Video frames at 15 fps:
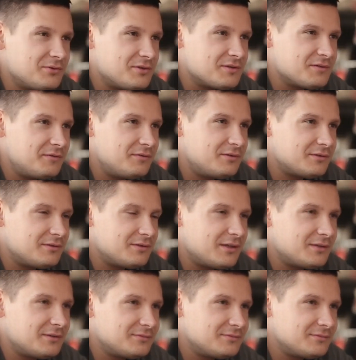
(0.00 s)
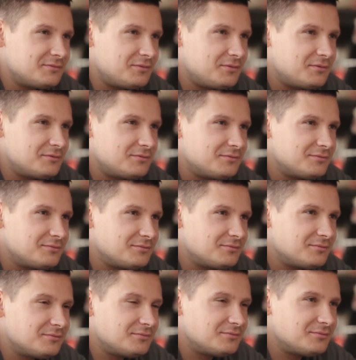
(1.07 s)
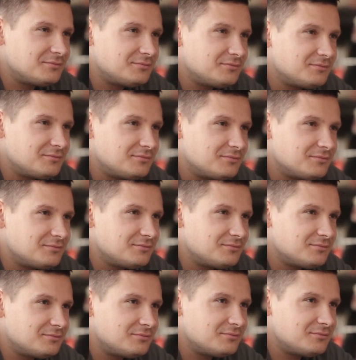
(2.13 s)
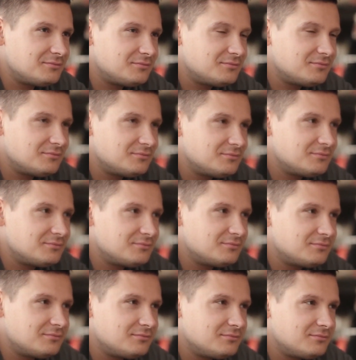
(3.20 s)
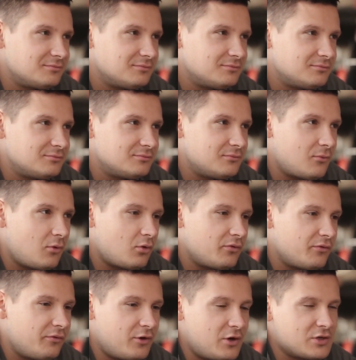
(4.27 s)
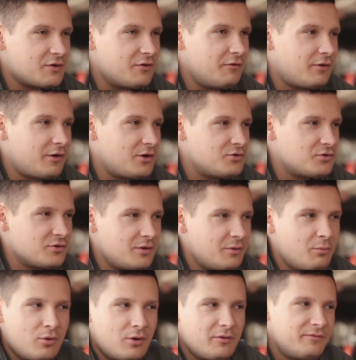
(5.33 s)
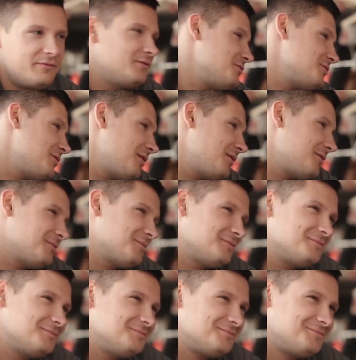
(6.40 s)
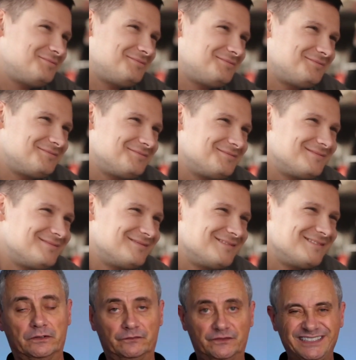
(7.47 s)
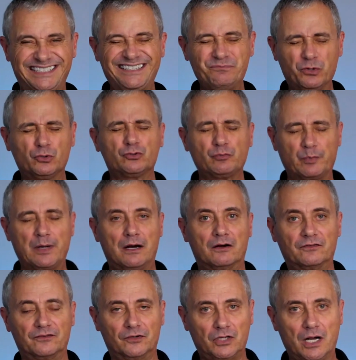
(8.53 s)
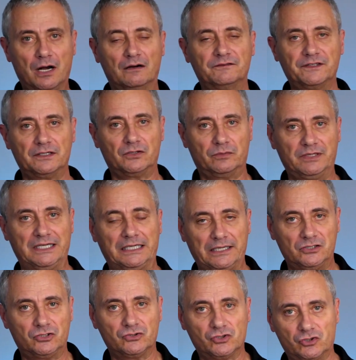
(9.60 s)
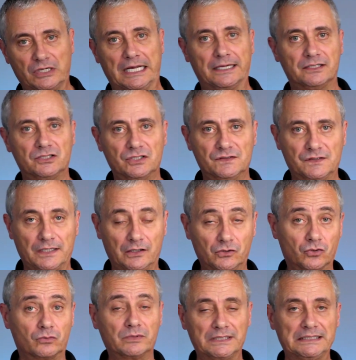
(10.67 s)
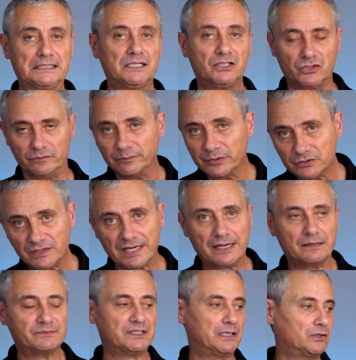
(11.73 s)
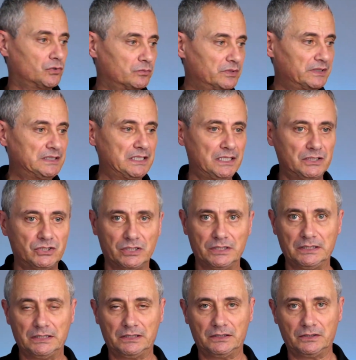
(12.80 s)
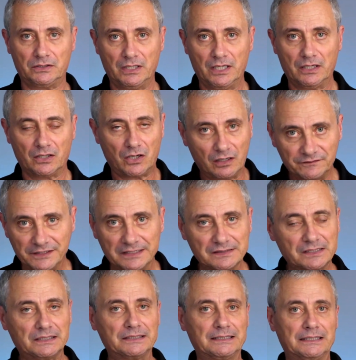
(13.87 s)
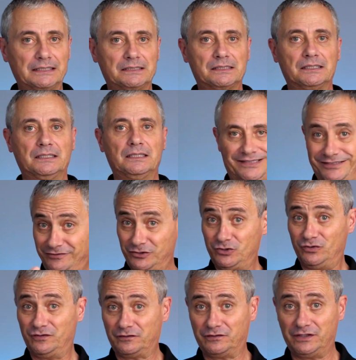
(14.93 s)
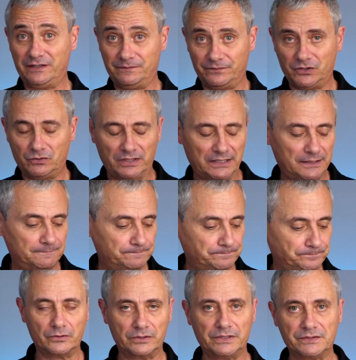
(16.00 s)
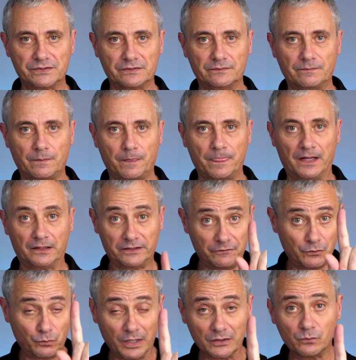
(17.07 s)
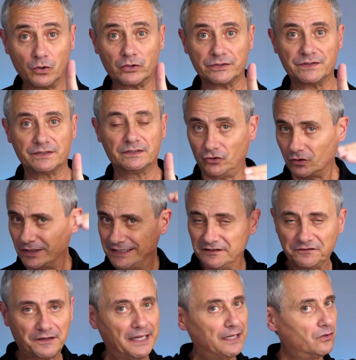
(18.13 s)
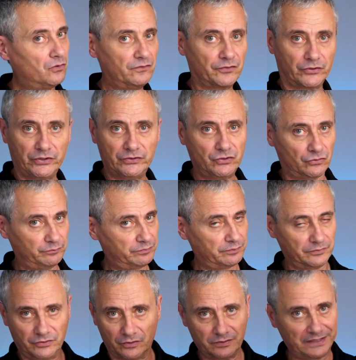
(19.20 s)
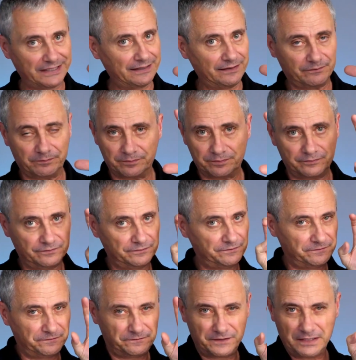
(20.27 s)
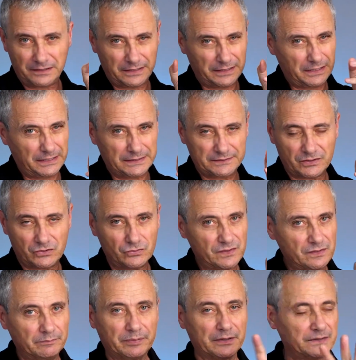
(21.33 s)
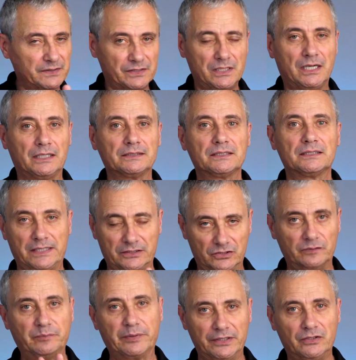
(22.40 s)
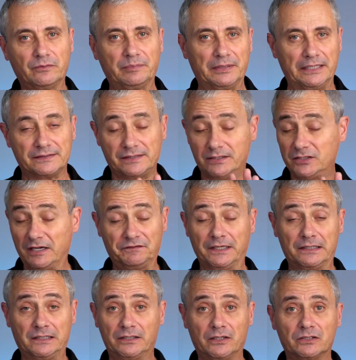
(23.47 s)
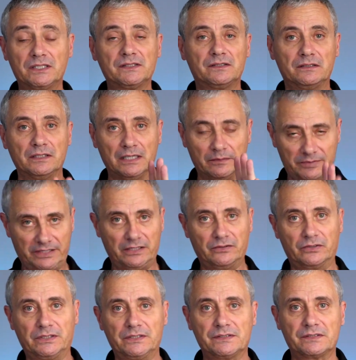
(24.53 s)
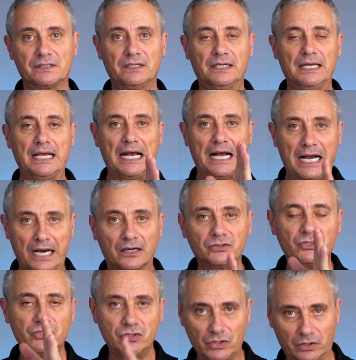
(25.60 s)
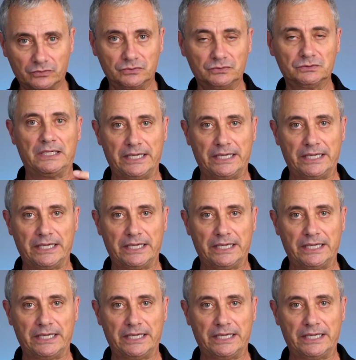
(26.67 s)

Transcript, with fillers: So as a master communicator, imagine if you could connect, build trust and connection so deep that it would simply tell you, hey, look, this is what concerns us. So I'm gonna give you one of the most powerful confident communication strategies that I normally teach in boot camps and I normally teach in uh, confidence clinics, but I'll give it to you for free. You ready? Here it is. I'll give you one word. Don't let it fly over you. Don't, don't let it feel like, ah, it's too simple. It's not. It's actually pretty complex and definitely not easy, but here it is. How do you know?